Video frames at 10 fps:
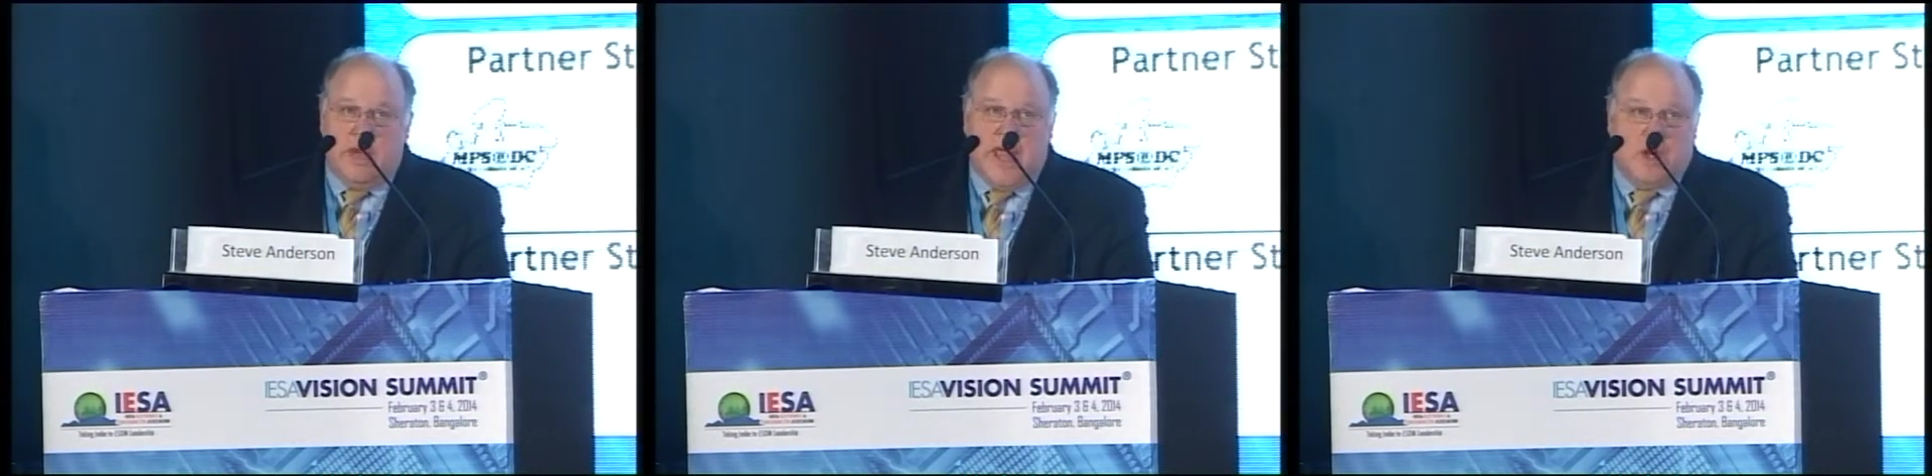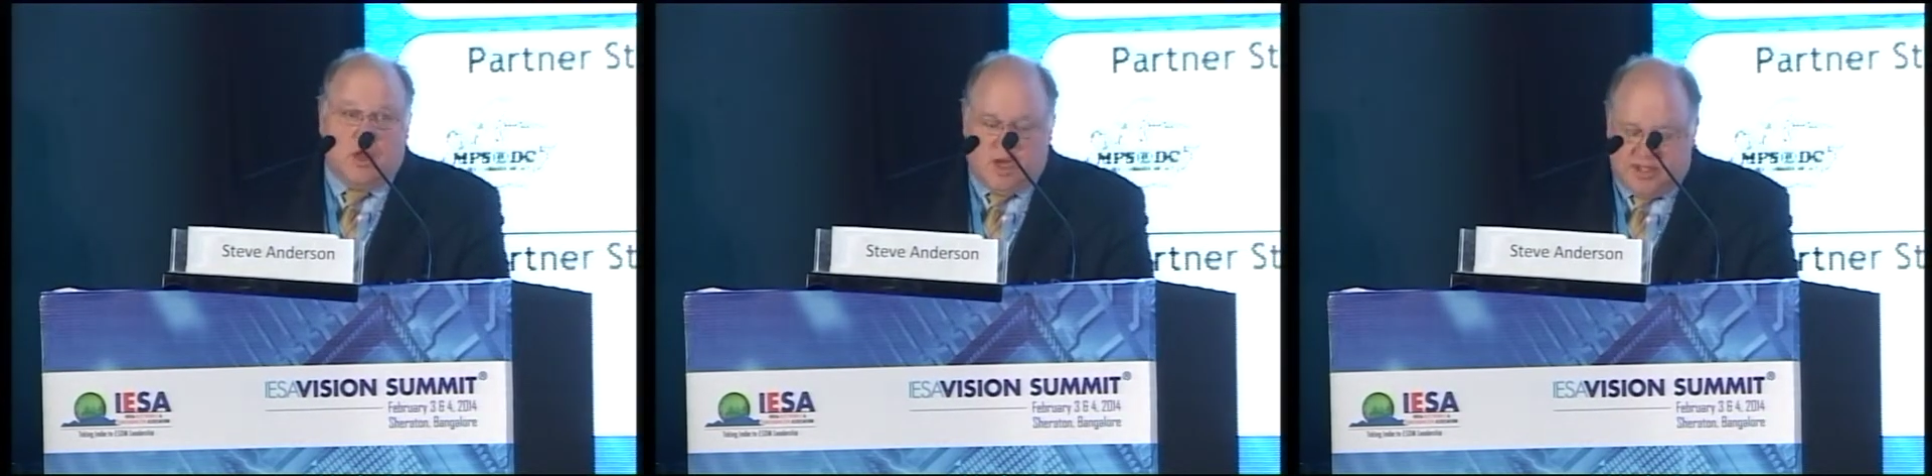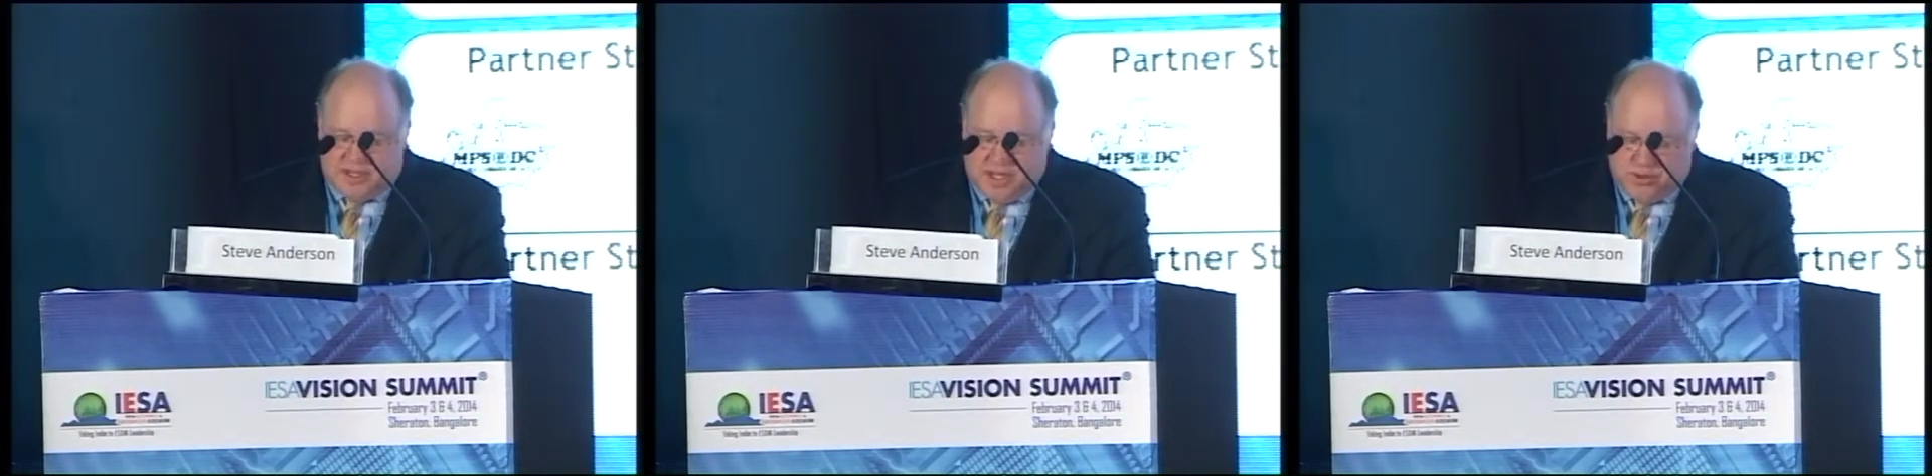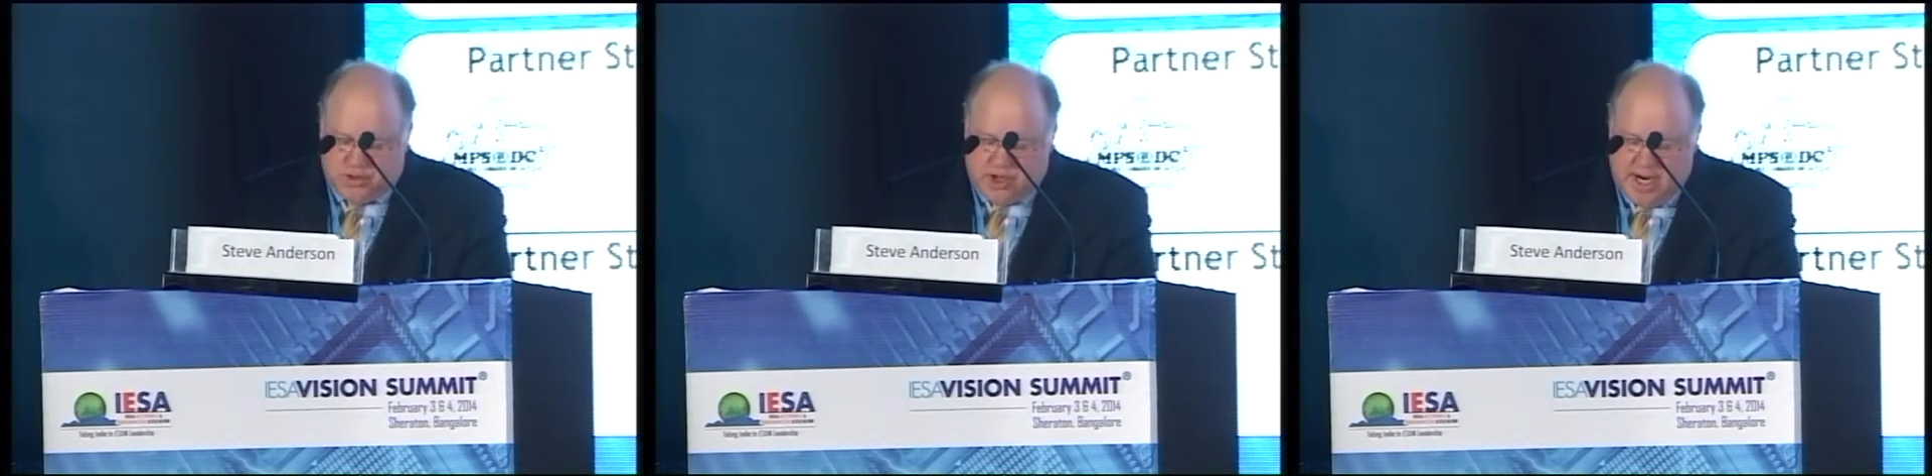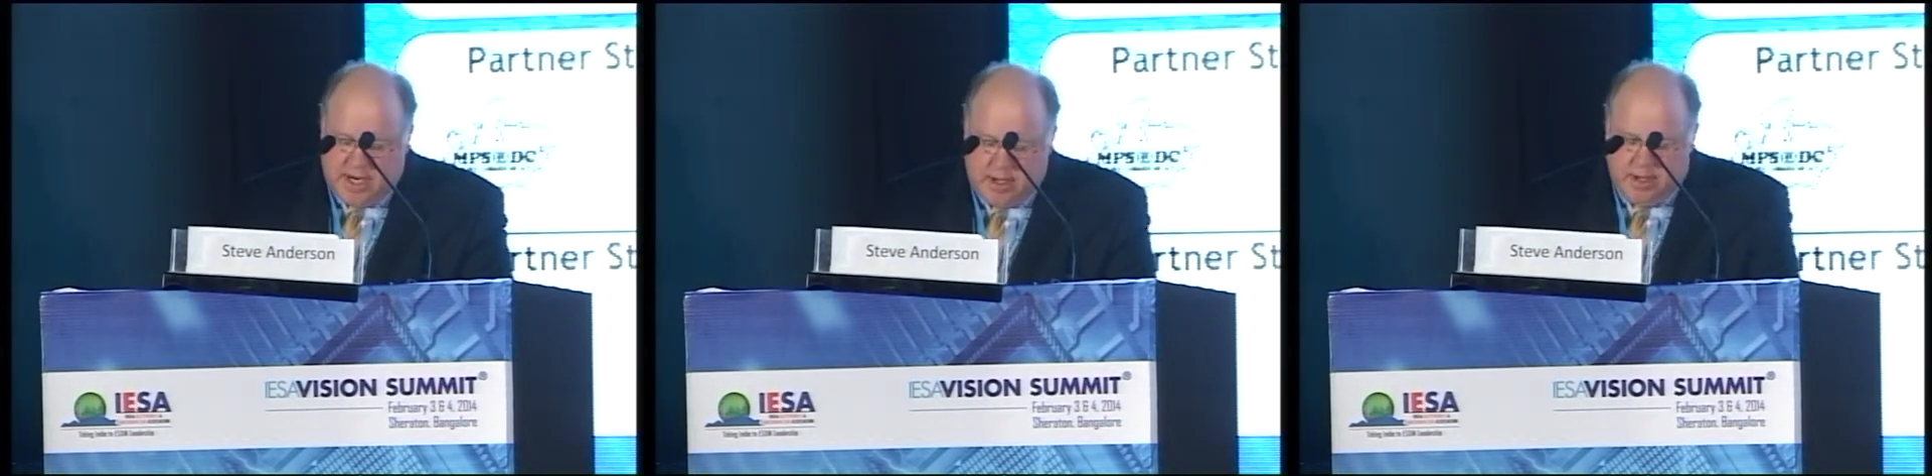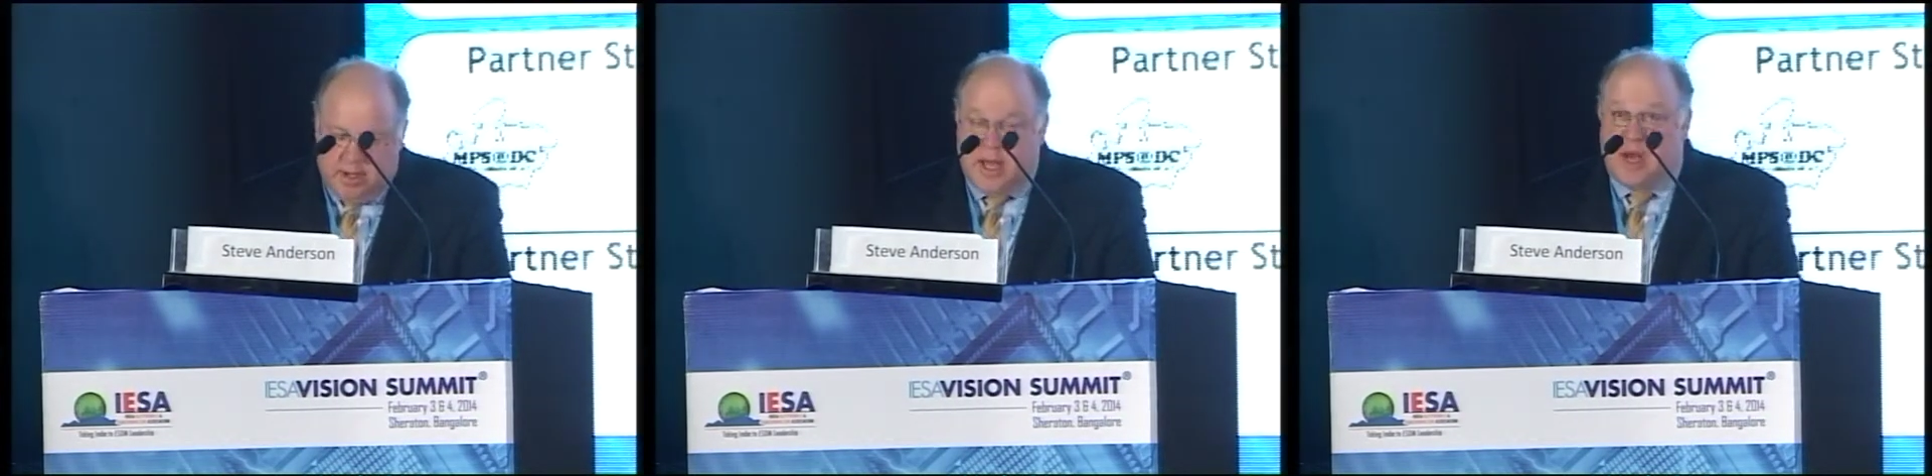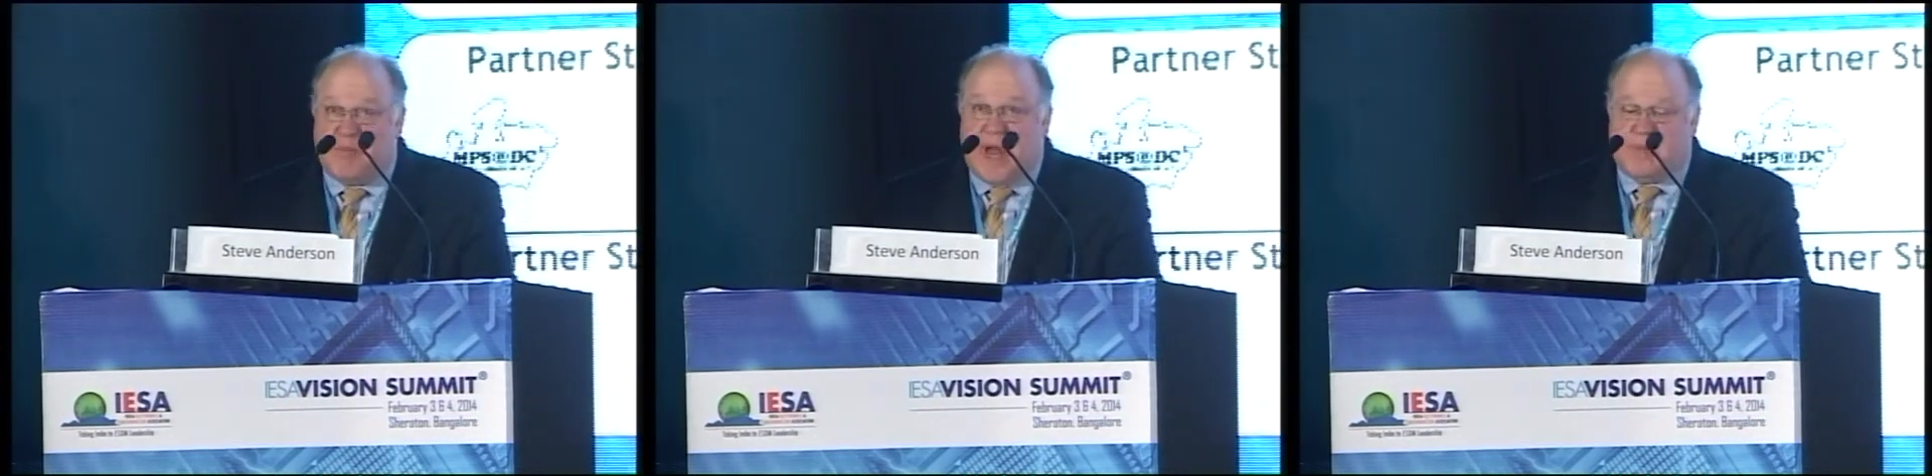analog signal chain, and
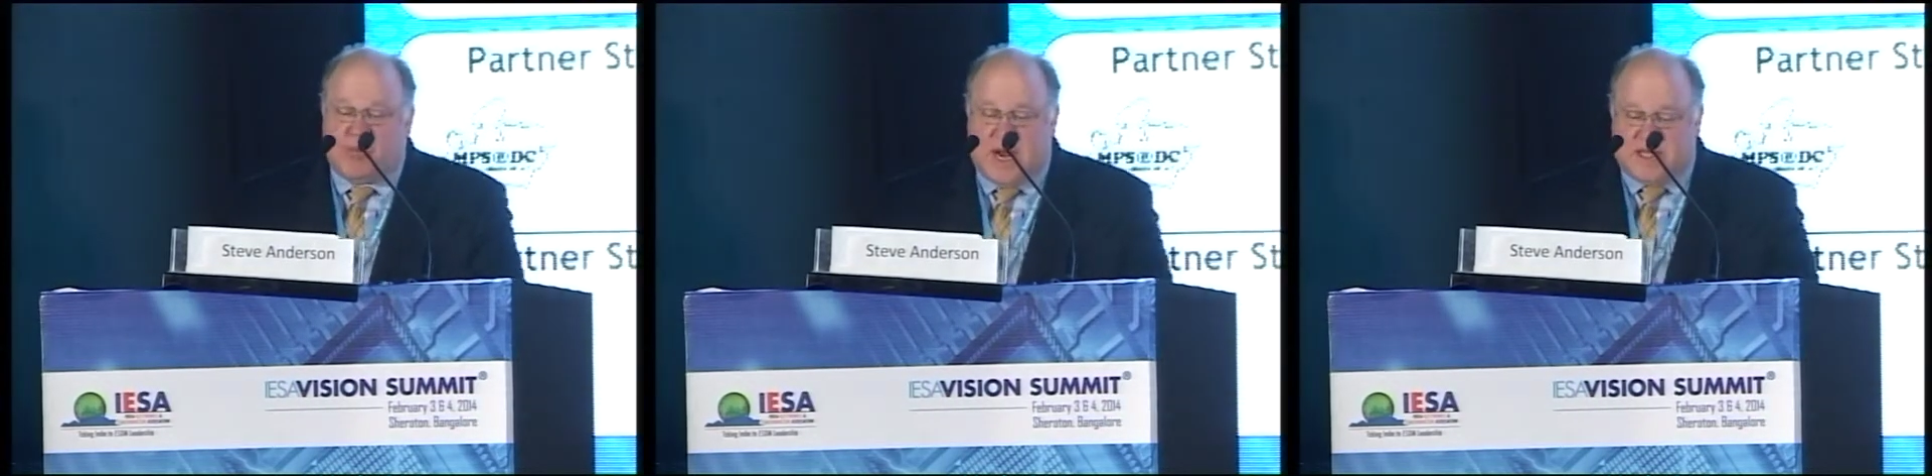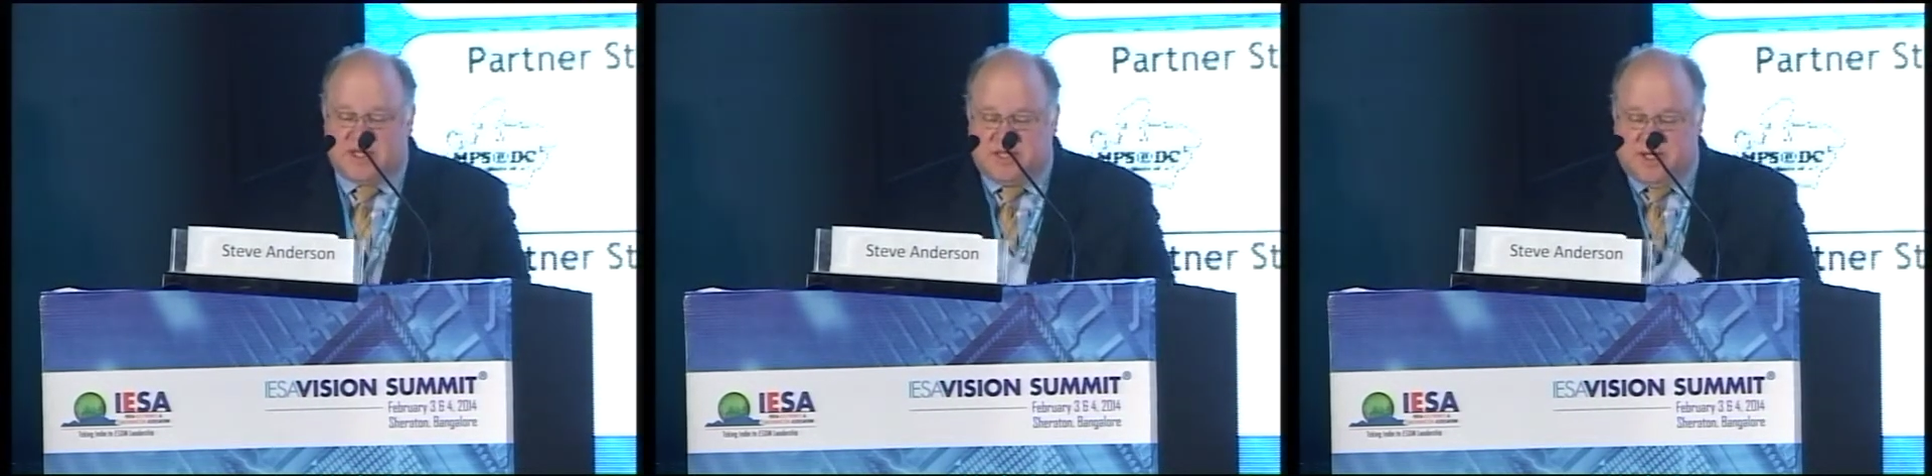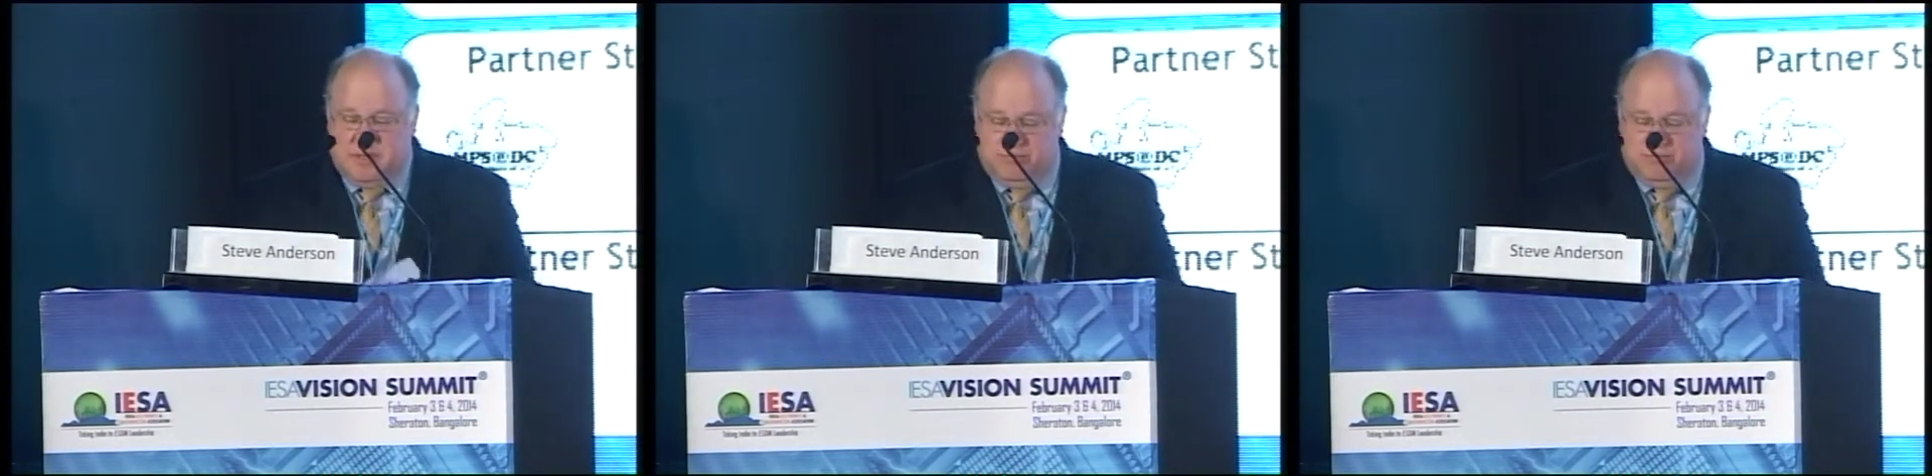embedded processing.